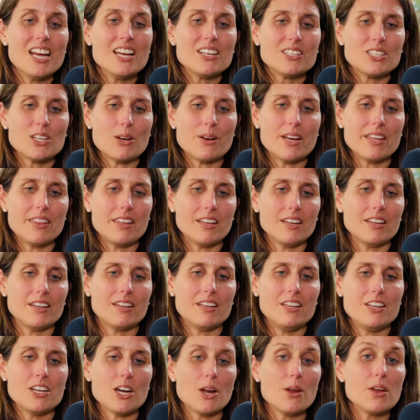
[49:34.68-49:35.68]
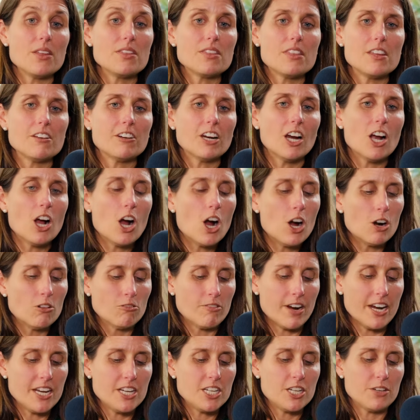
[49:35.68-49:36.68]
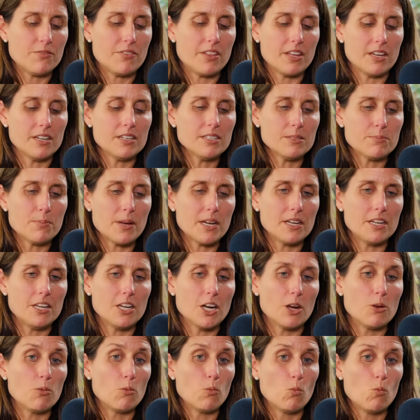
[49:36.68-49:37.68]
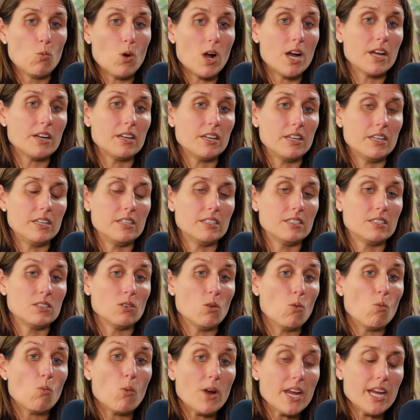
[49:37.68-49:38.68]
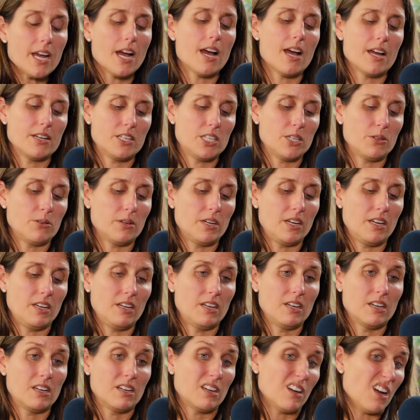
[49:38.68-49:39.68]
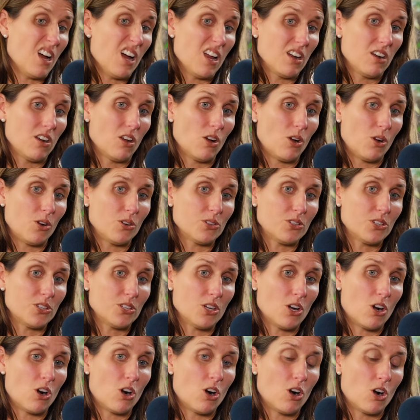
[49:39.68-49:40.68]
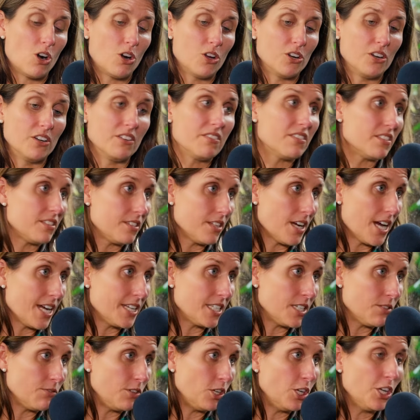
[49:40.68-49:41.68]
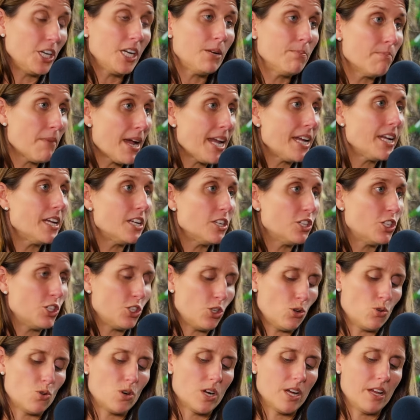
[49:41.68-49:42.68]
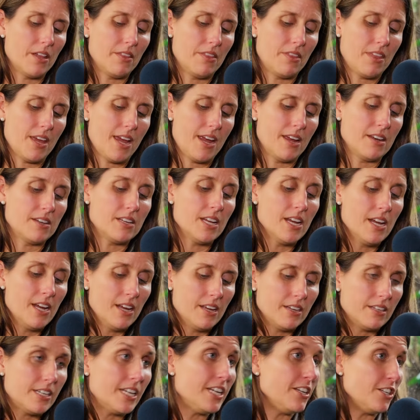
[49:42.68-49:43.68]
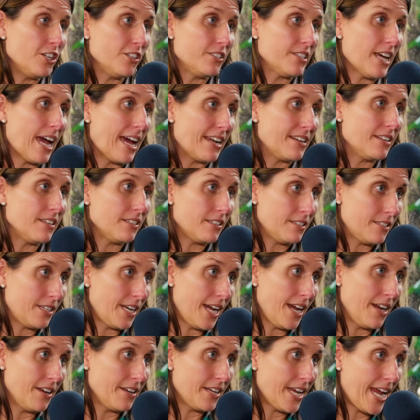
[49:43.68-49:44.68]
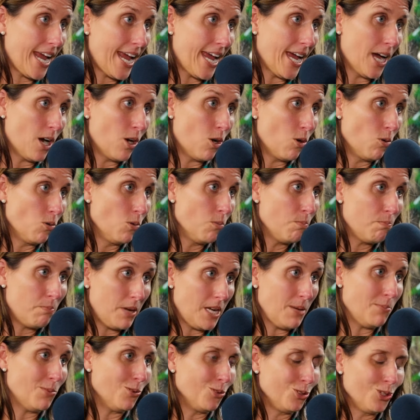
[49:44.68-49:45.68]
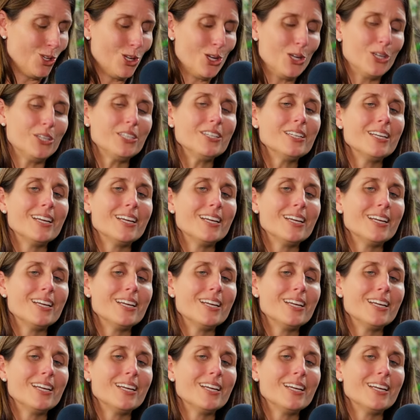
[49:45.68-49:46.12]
So I think, there are a whole range of things, but, one is we are doing a lot on the science of learning, making sure that teachers understand how people learn.